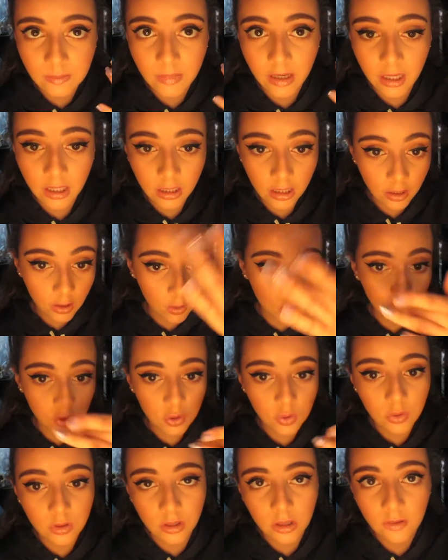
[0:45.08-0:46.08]
my
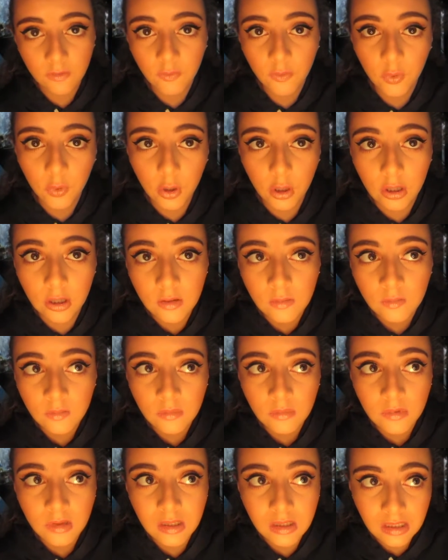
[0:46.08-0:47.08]
go-to look for
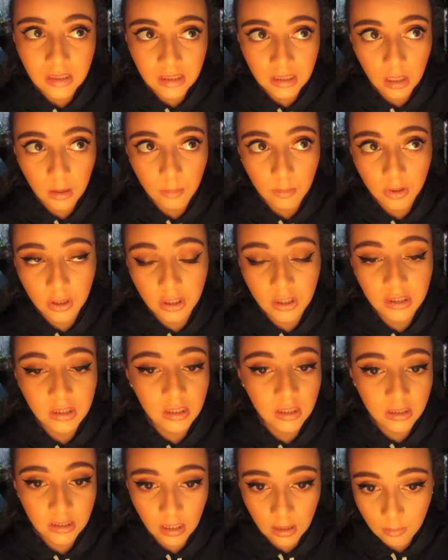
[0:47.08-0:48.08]
the summer,
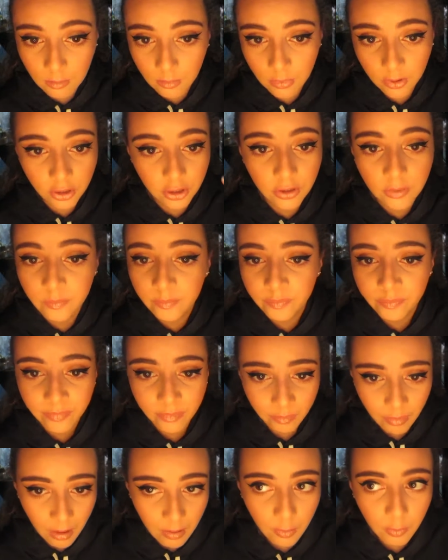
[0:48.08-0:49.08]
September,
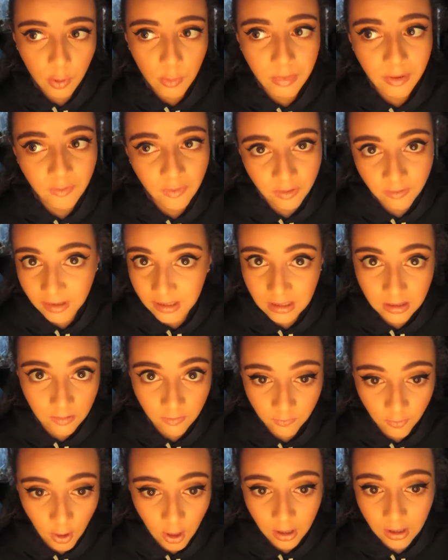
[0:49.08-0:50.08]
probably will be for the rest of
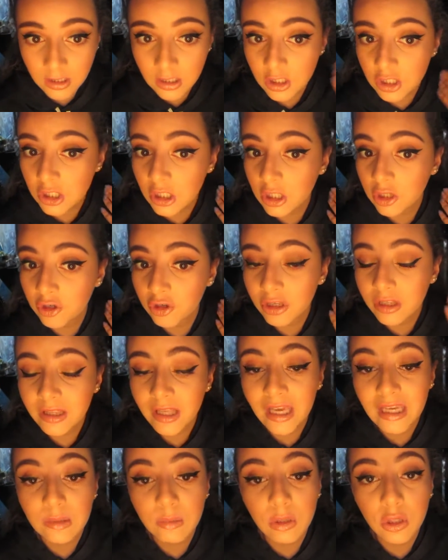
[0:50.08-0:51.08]
the fall, because it literally
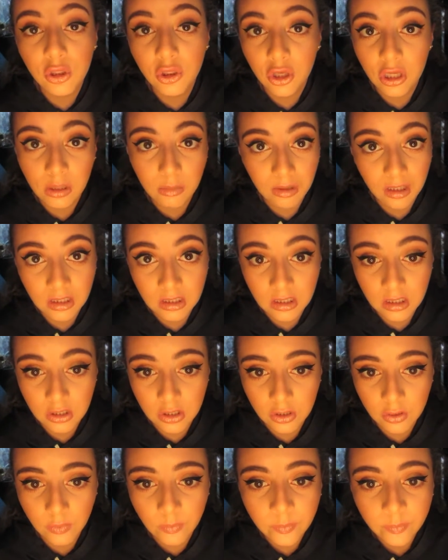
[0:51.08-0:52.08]
takes me 30 minutes to
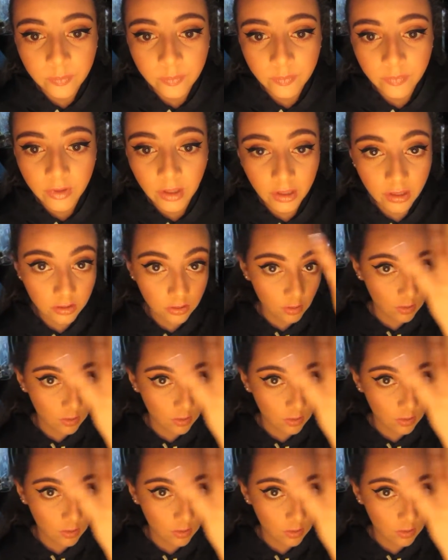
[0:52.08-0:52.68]
do, like